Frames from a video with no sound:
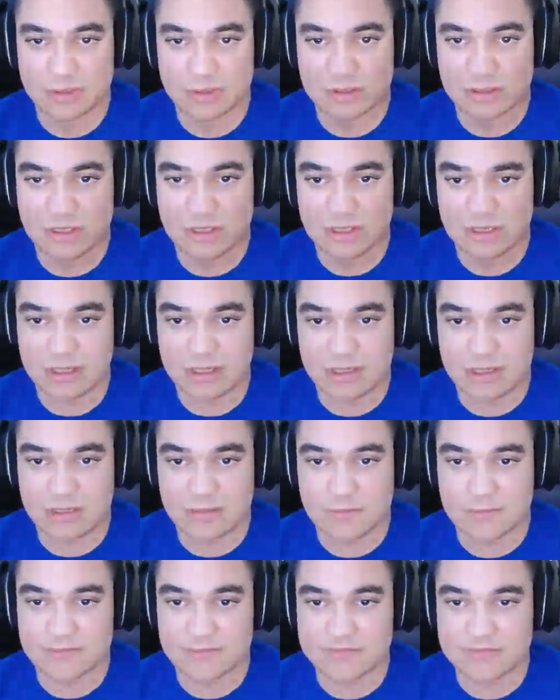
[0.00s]

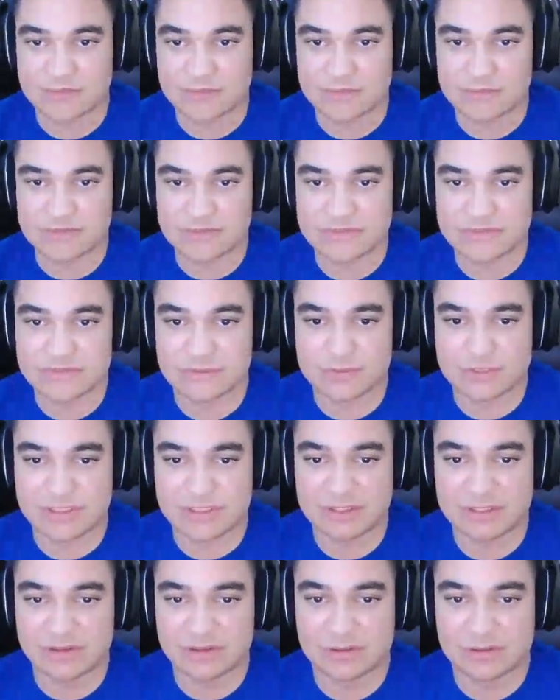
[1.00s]
So this is
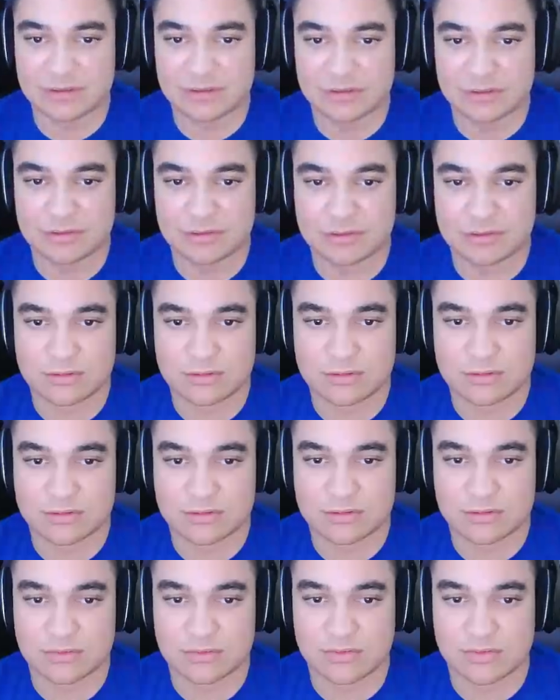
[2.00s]
really
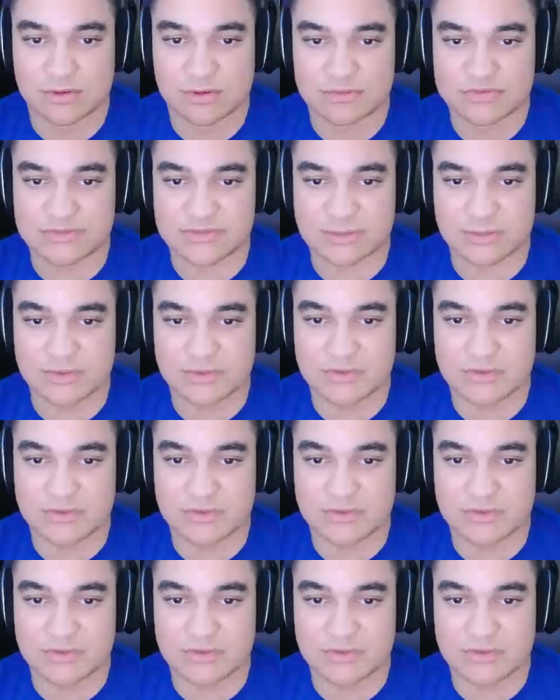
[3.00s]
where some of